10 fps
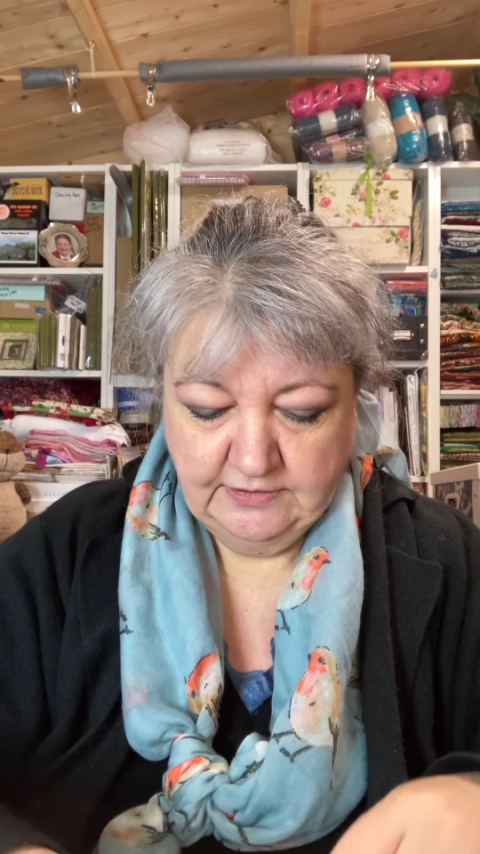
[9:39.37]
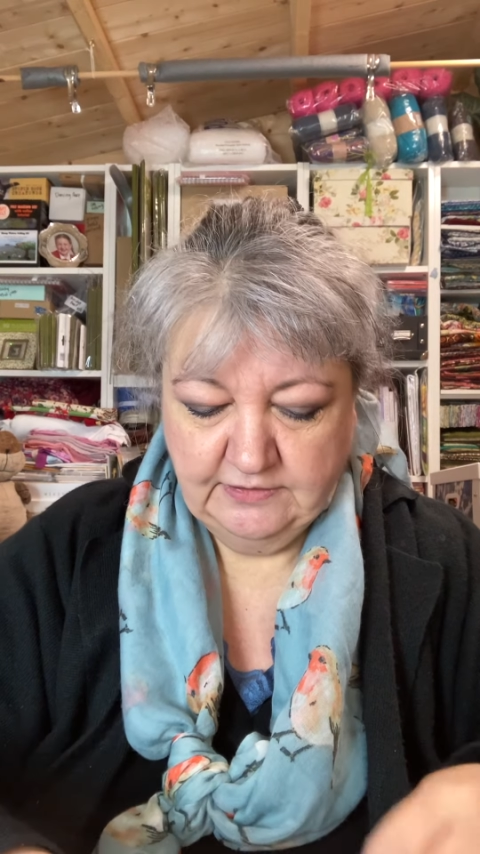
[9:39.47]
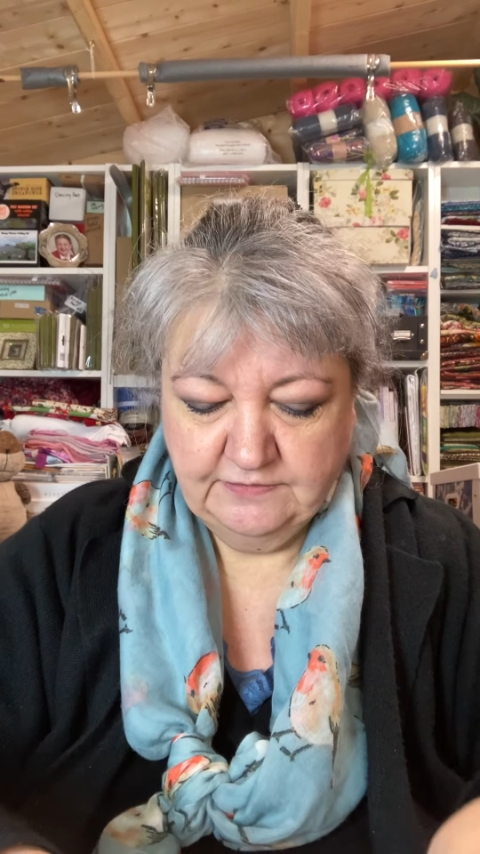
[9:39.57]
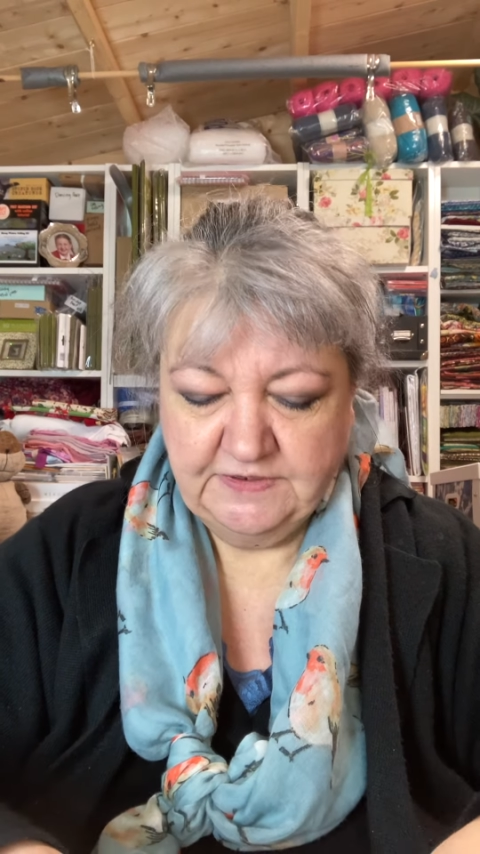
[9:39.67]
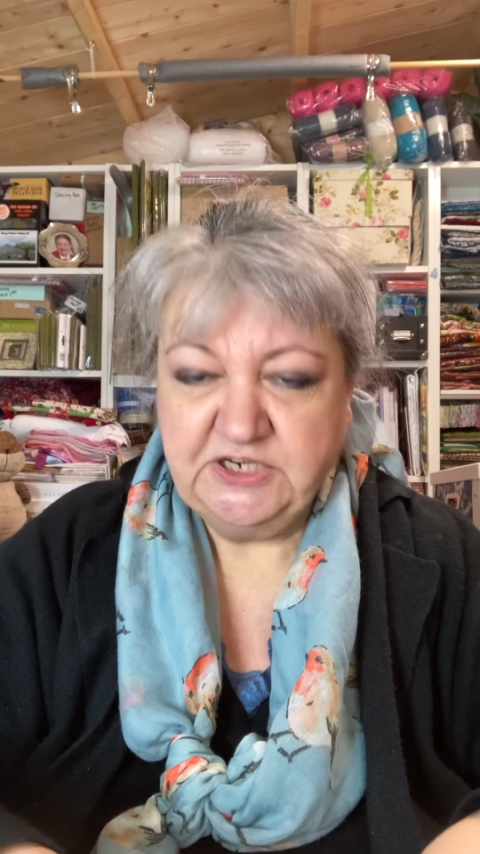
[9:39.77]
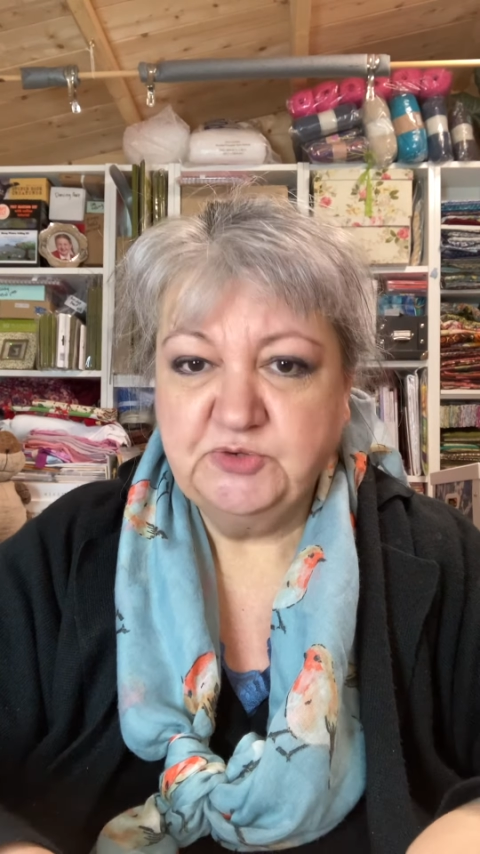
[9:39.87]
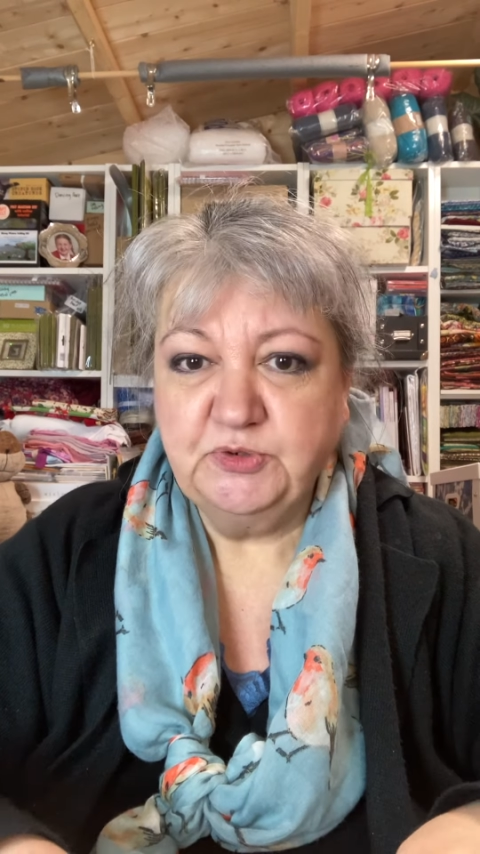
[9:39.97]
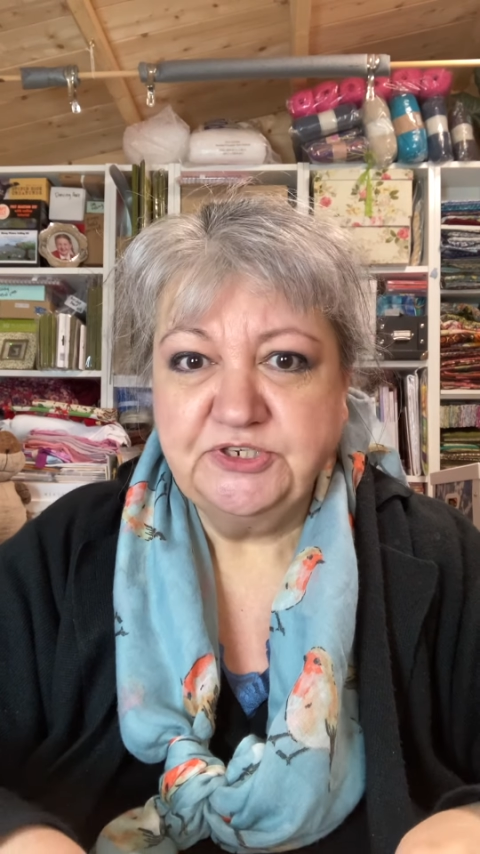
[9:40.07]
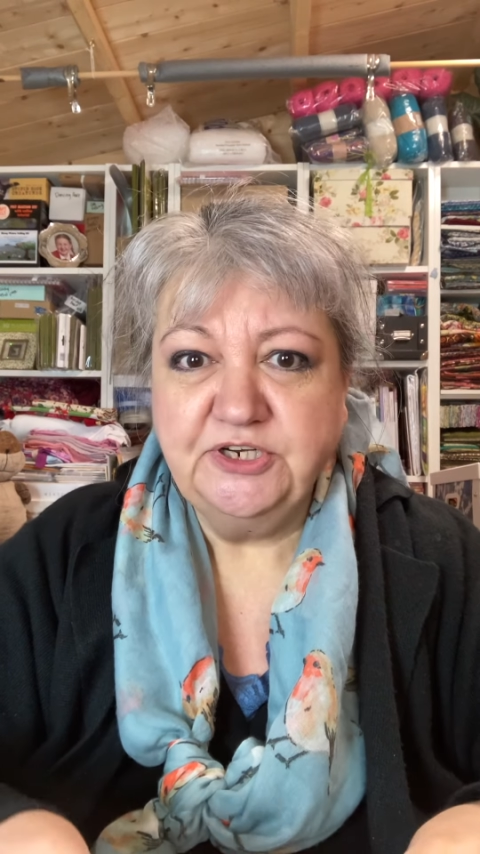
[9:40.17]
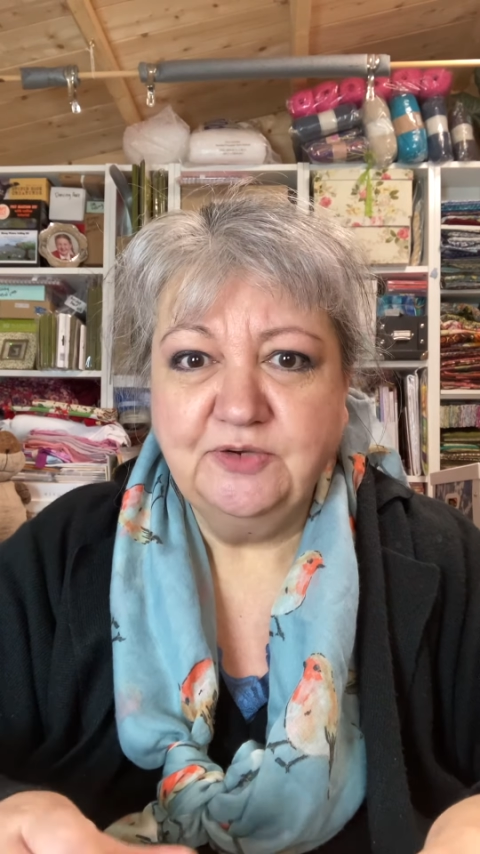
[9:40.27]
finished
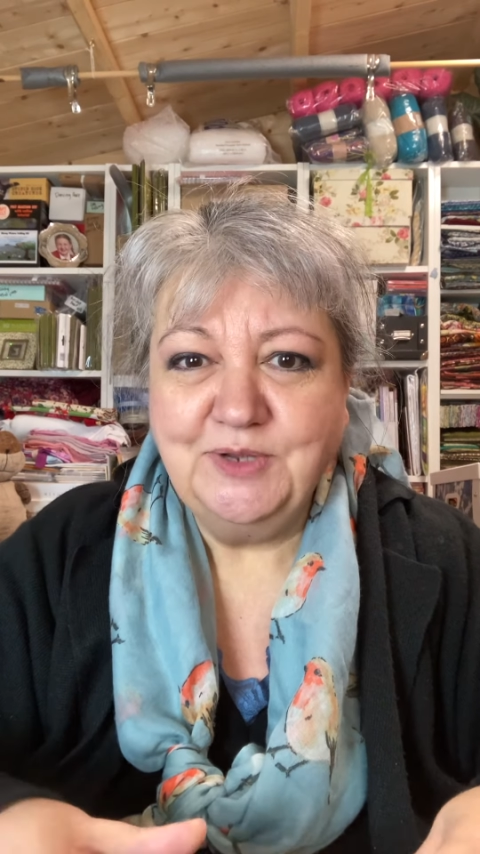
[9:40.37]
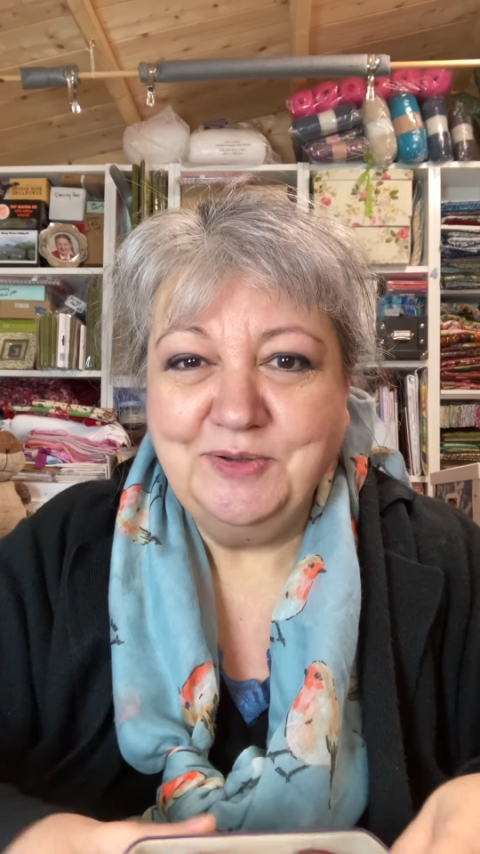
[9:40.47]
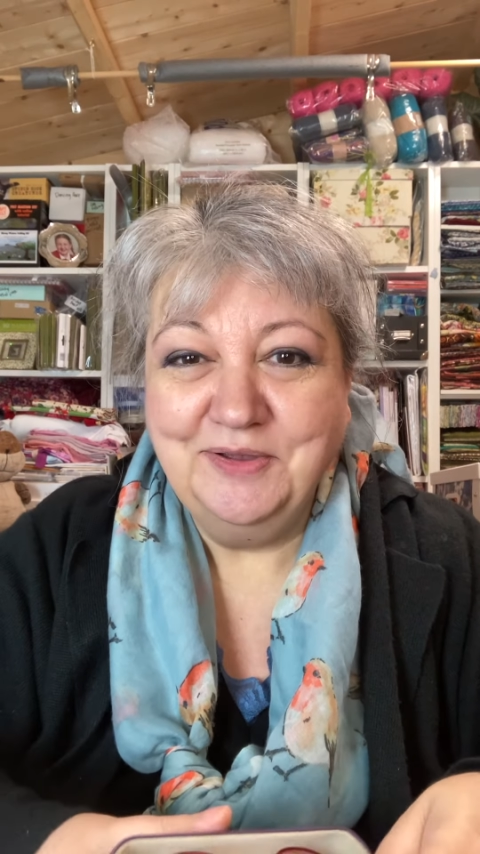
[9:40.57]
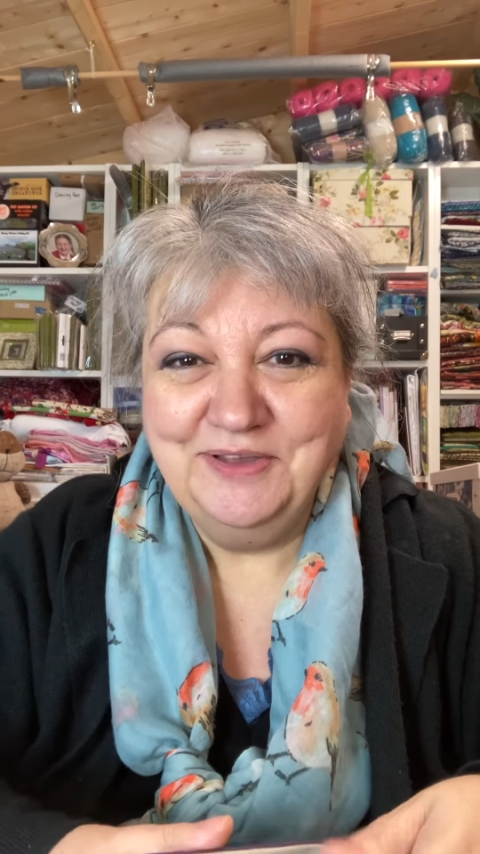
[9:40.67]
putting on me.